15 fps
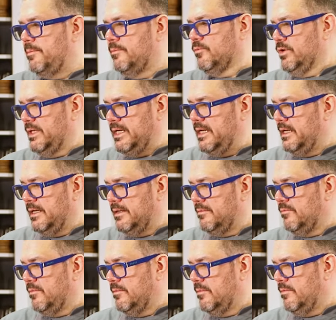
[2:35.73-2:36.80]
Really
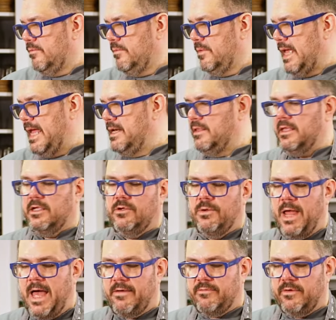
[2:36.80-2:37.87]
anything you
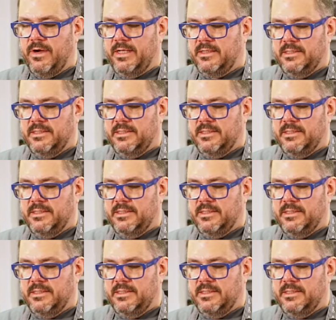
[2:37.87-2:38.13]
have, all right?